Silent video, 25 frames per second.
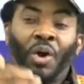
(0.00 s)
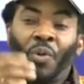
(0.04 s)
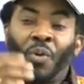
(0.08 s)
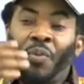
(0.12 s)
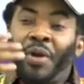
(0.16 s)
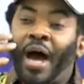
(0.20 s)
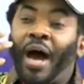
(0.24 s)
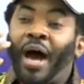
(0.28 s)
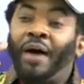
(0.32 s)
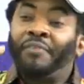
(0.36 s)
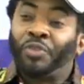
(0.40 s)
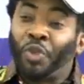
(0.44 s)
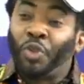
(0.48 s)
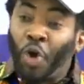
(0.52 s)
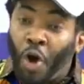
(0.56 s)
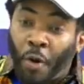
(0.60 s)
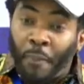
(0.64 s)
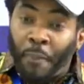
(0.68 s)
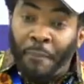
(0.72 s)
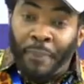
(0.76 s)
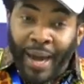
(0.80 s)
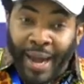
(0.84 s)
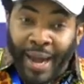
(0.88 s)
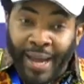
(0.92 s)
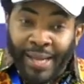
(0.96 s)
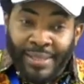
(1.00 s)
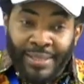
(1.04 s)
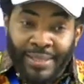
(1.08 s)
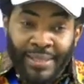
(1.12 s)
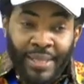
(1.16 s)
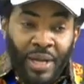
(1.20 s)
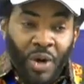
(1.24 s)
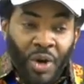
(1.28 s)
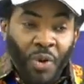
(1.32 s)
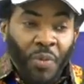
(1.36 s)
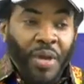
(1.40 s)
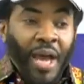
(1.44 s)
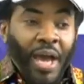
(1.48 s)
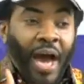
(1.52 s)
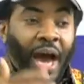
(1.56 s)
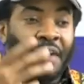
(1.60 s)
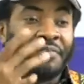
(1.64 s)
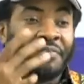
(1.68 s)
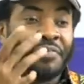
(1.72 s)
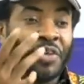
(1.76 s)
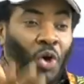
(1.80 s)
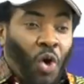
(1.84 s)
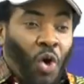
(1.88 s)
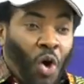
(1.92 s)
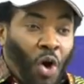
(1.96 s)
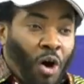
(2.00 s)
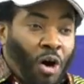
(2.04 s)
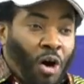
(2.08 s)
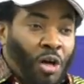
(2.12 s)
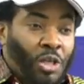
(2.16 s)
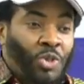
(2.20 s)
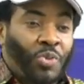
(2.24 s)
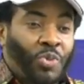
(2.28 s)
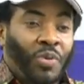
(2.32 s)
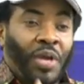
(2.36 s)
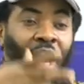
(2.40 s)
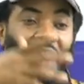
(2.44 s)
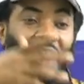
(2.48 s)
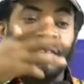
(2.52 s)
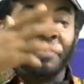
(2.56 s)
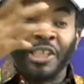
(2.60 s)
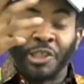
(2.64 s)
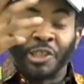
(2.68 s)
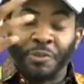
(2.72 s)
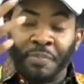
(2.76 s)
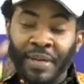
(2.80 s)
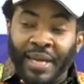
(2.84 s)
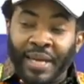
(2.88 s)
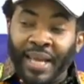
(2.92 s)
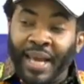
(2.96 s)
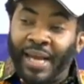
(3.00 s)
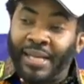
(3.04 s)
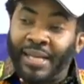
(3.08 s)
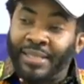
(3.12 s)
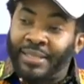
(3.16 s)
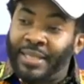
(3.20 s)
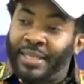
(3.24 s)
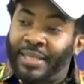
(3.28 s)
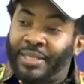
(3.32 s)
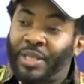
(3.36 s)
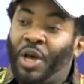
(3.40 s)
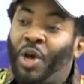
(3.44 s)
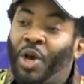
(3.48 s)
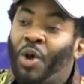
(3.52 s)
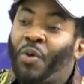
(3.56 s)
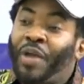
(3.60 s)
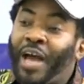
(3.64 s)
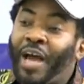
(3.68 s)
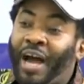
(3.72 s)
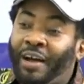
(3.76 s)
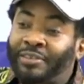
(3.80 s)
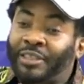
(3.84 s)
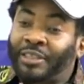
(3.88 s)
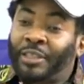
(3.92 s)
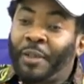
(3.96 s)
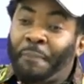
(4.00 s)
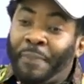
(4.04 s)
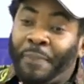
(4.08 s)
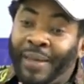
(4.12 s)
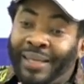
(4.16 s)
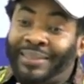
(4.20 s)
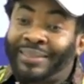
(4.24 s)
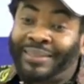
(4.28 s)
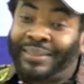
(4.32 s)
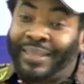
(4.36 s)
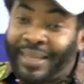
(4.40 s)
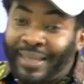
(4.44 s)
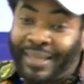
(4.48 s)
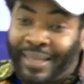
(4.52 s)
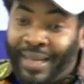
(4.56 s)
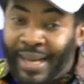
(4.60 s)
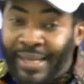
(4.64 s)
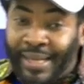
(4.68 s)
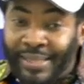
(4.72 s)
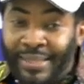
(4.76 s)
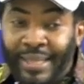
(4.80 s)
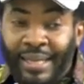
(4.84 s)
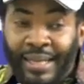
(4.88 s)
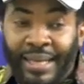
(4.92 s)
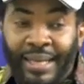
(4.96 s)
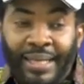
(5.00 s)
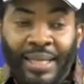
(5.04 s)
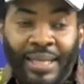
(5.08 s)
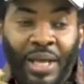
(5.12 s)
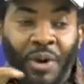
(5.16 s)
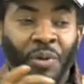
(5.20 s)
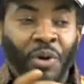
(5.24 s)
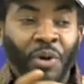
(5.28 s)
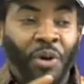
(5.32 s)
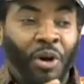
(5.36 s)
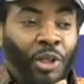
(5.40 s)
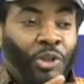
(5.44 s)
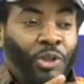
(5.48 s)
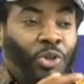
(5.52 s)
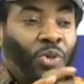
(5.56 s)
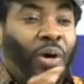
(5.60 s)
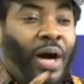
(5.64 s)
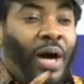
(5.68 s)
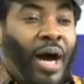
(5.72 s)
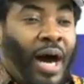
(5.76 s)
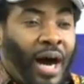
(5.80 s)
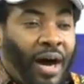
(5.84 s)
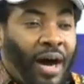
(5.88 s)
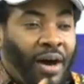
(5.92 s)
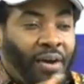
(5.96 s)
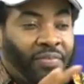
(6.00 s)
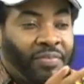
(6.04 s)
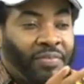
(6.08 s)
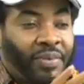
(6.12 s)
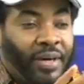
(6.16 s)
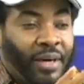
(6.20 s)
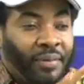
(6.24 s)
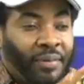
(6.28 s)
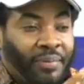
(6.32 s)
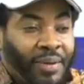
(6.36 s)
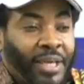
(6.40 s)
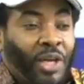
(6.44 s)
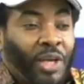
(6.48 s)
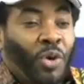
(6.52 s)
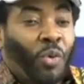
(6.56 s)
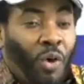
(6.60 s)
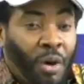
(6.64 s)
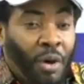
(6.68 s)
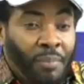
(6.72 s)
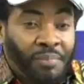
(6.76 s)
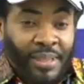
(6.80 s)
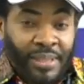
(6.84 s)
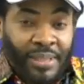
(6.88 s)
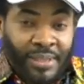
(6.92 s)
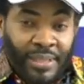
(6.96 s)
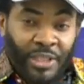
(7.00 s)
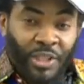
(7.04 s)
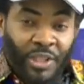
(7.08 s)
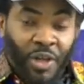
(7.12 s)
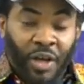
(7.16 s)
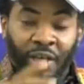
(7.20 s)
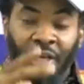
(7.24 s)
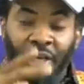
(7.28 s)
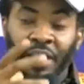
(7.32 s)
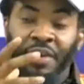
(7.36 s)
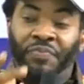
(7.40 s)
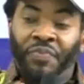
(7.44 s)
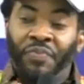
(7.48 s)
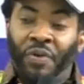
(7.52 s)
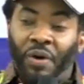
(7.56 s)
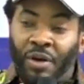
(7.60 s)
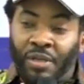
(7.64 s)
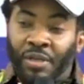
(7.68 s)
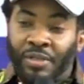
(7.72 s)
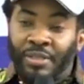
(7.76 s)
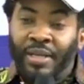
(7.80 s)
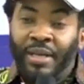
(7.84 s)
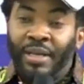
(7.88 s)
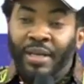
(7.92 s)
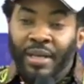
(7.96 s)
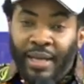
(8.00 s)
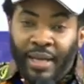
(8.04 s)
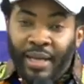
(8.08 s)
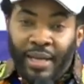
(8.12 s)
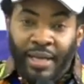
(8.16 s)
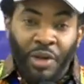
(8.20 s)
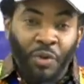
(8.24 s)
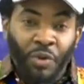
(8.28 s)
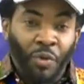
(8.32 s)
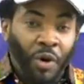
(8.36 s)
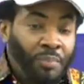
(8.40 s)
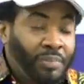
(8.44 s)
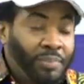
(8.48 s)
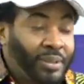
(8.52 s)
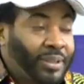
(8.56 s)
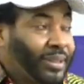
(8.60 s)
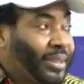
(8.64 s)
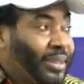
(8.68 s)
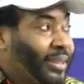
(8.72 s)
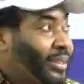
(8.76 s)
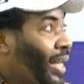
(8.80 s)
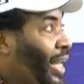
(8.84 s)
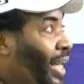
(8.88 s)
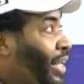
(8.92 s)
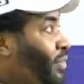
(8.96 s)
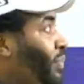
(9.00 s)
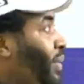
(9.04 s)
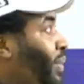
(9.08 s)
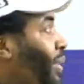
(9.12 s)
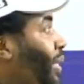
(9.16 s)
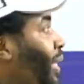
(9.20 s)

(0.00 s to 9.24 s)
we have dog bites, we have yaws, we have leishmaniasis, we have sleeping sickness. Then we also have guinea worm disease. Luckily for us, guinea worm disease has been